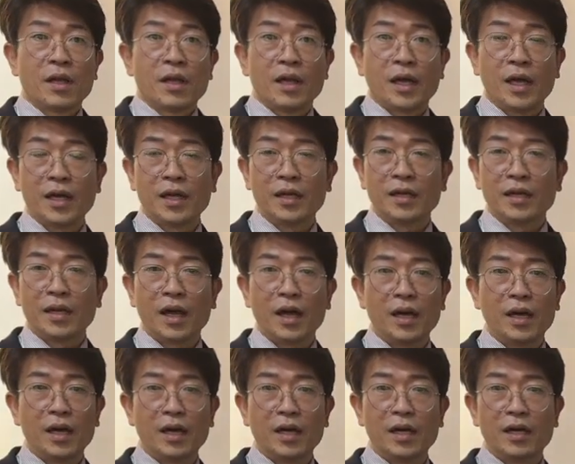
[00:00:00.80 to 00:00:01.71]
Hey,
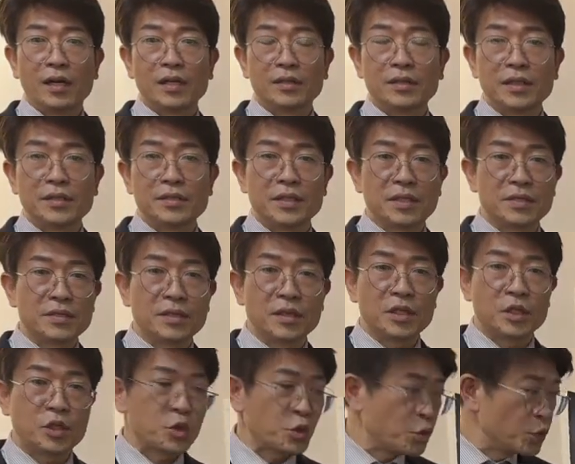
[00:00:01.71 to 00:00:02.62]
uh, this is
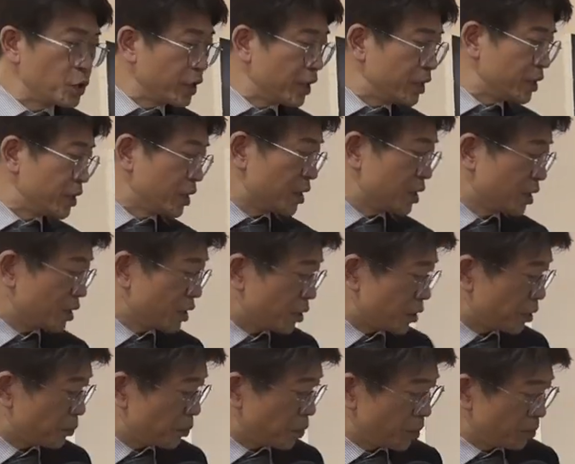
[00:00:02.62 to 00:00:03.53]
Injun Lee
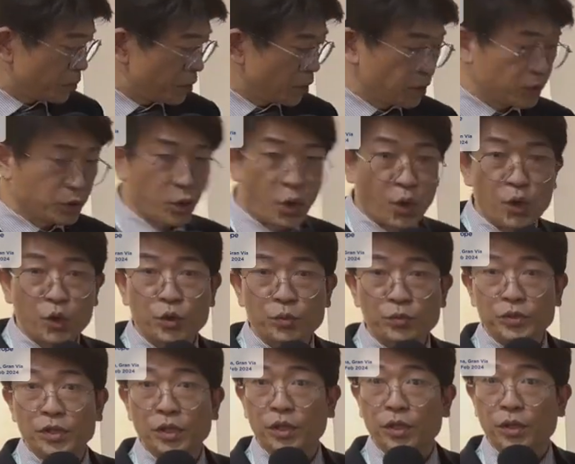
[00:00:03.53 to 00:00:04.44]
the, from the
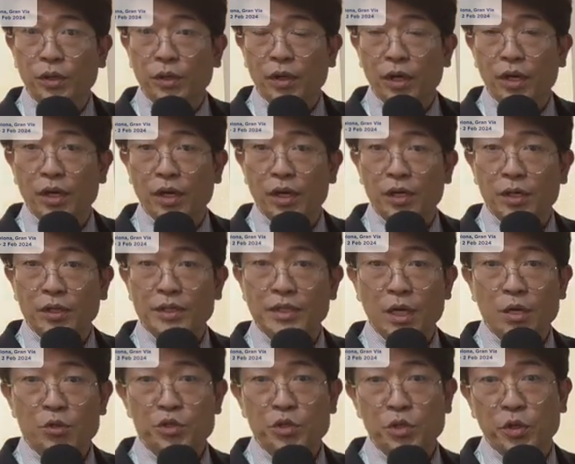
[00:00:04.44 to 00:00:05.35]
DO-UMM, the uh,
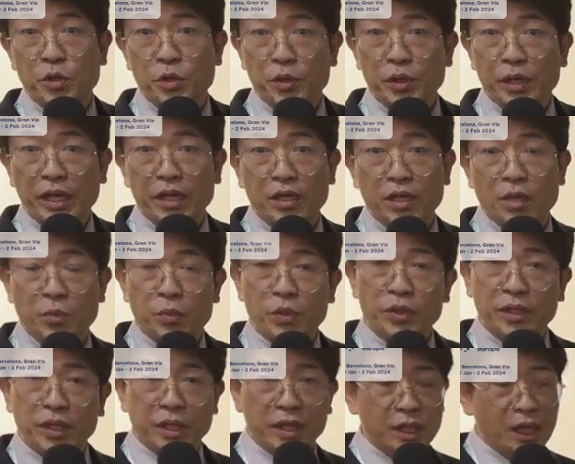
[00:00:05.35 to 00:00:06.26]
South Korea
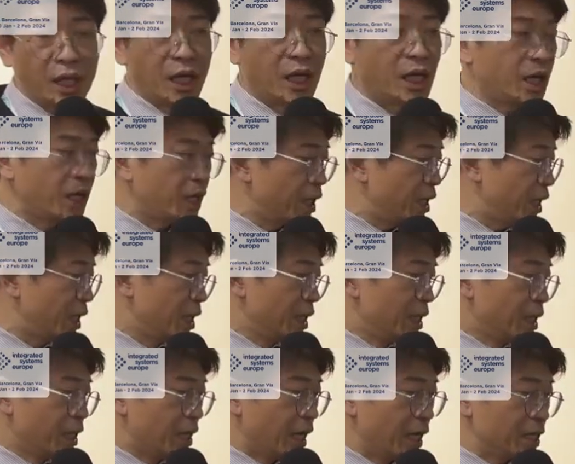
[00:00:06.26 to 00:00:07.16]
company. Uh,
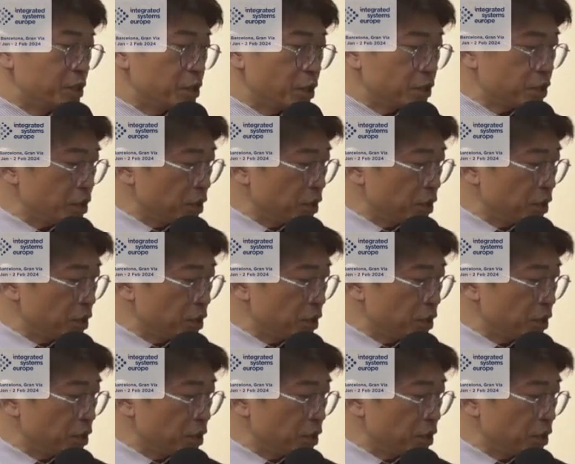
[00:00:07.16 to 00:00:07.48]
I just